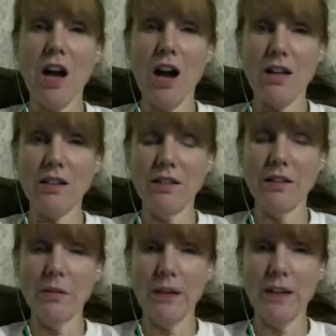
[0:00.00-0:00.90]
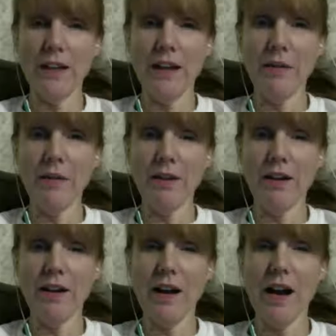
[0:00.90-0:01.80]
a little bit, and
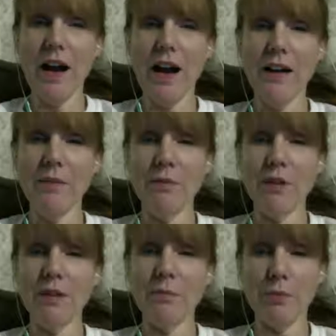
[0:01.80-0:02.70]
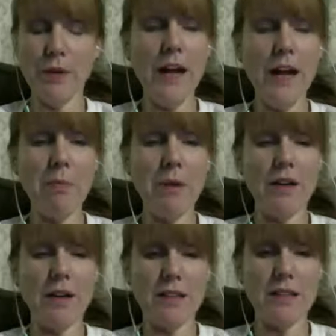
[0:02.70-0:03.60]
I'm going to bring up
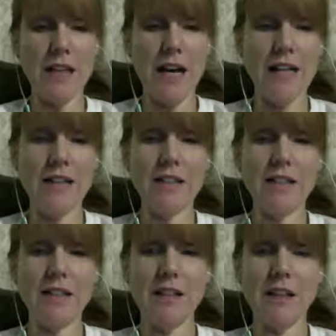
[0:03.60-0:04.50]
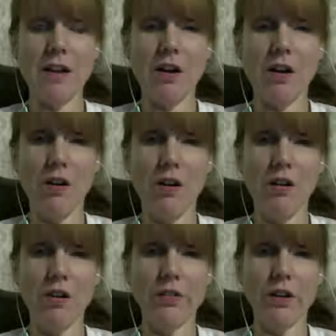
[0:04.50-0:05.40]
a site
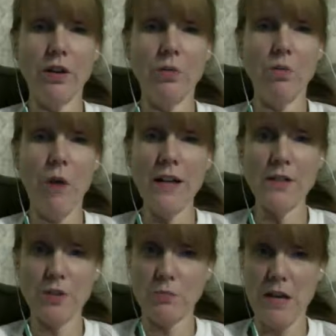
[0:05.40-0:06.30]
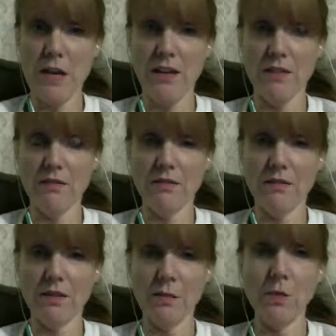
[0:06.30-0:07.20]
called WiserMe,
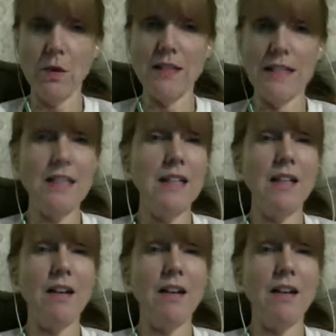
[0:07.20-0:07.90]
WIZER.me.